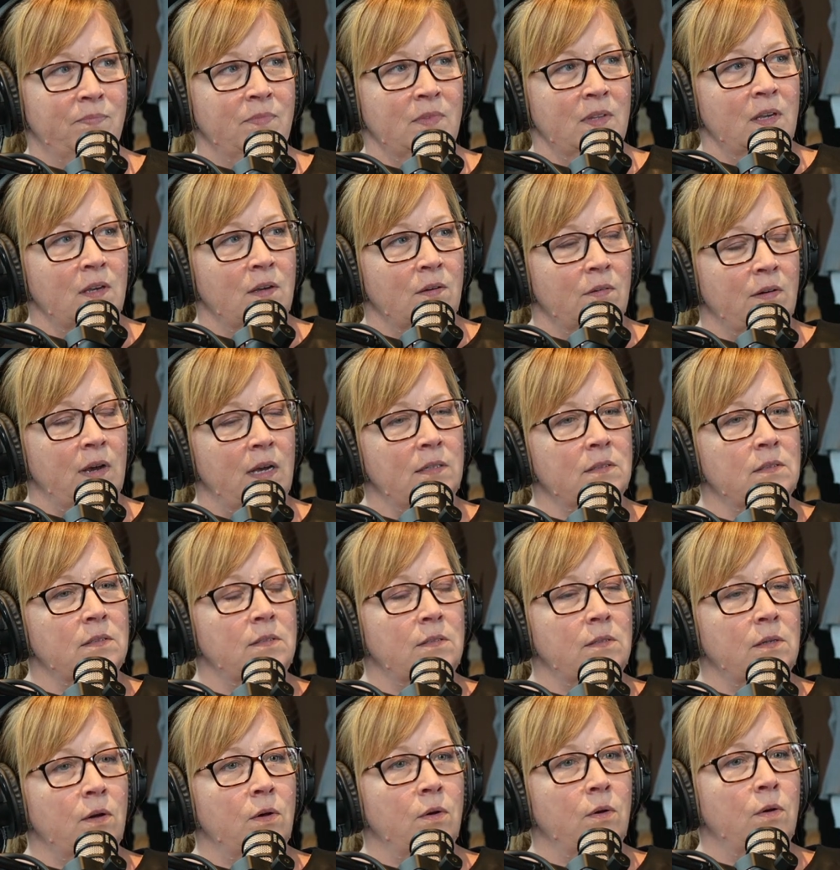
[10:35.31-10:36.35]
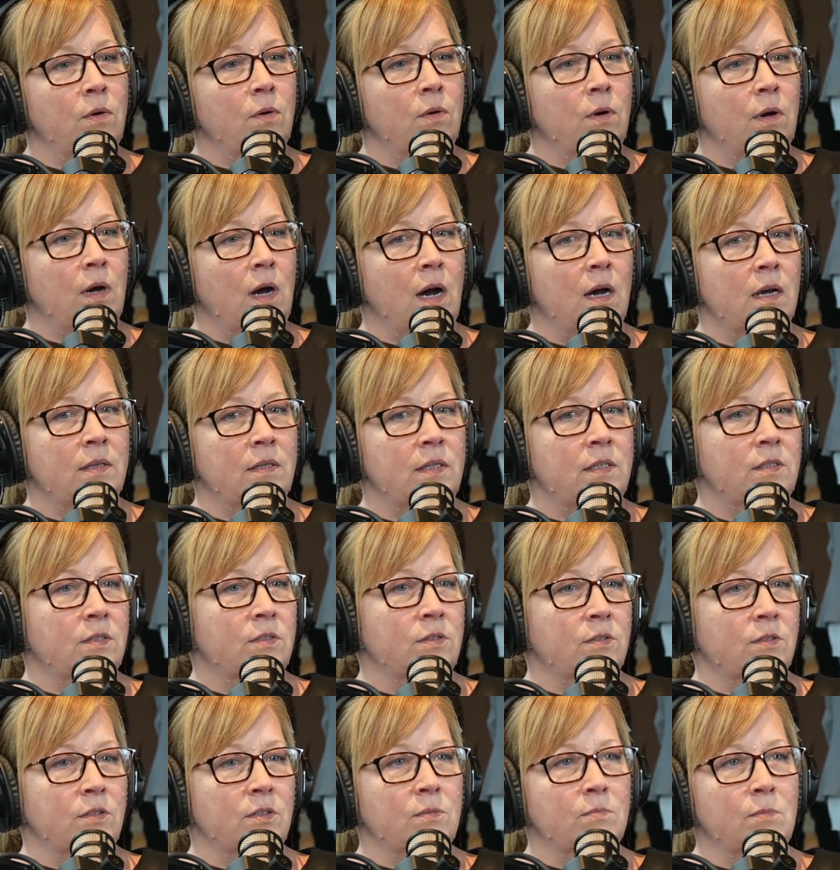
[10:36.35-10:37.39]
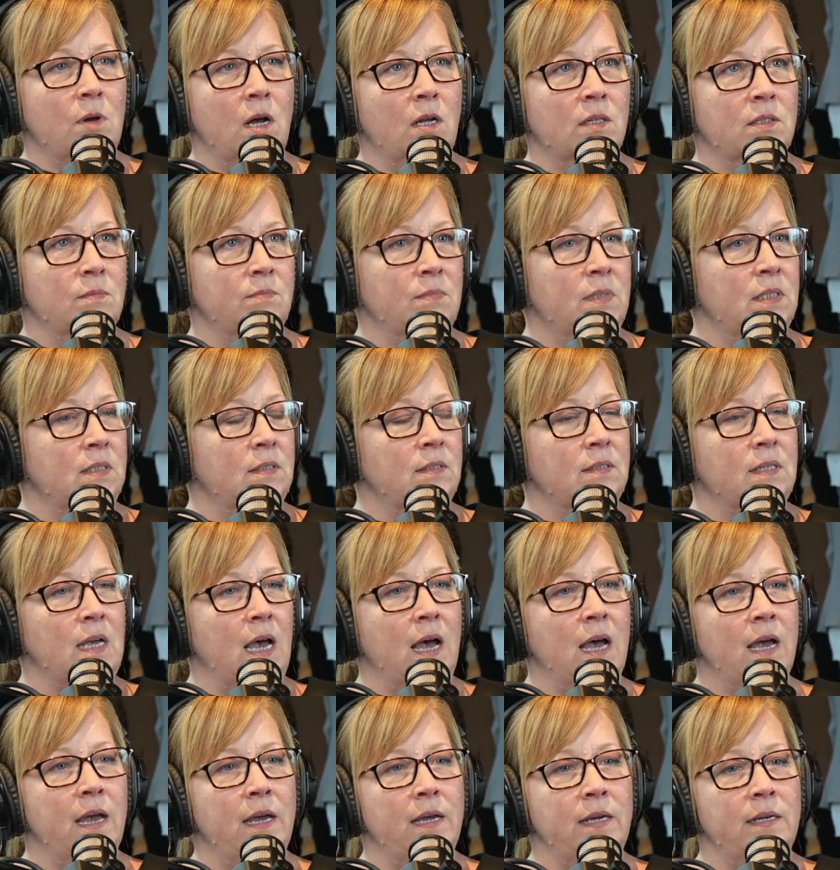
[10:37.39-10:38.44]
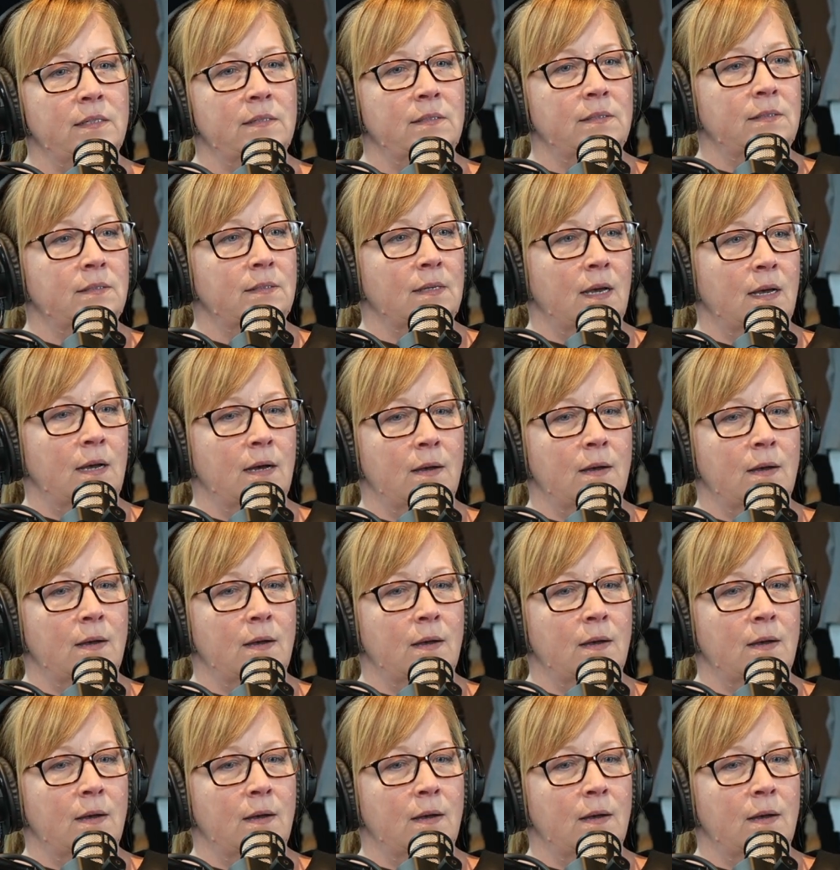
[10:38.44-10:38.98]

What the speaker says: Right. So these are small to mid-size